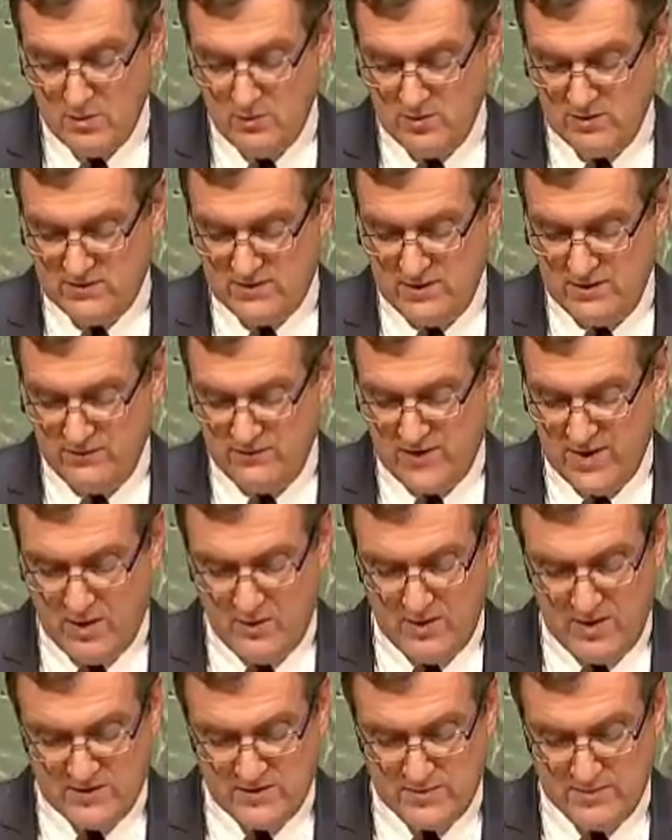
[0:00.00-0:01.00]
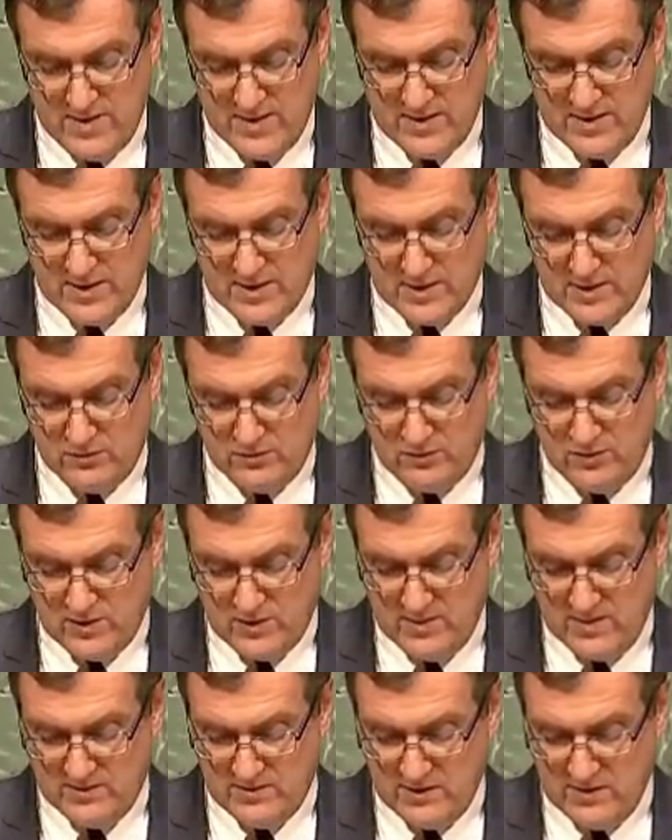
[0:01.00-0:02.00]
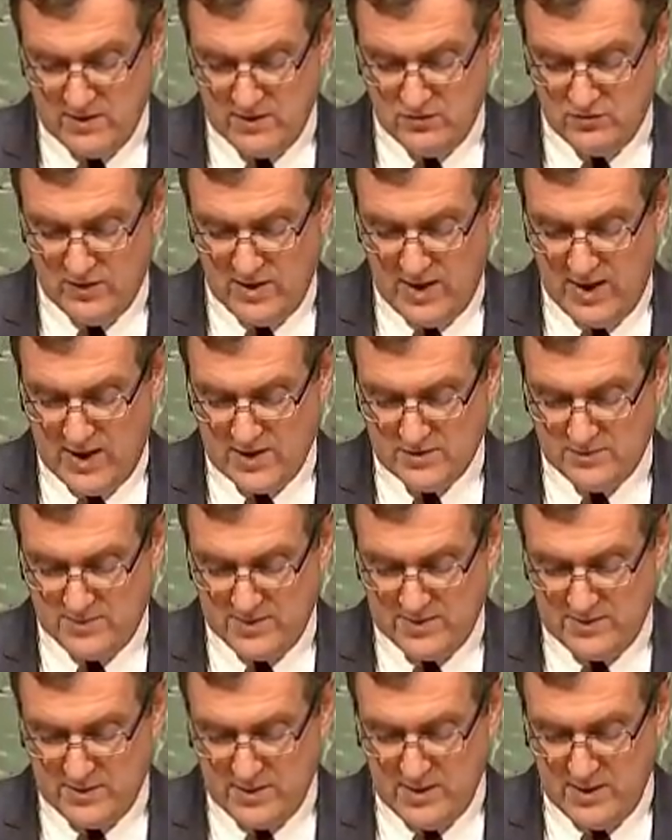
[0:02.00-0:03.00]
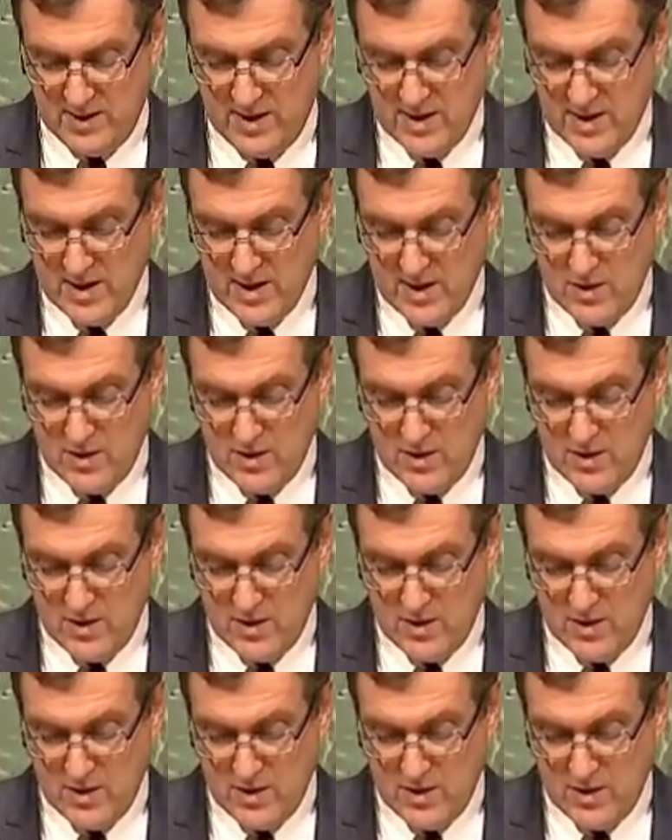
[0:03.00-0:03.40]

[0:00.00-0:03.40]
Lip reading: receive various medical treatments in Israel hospital,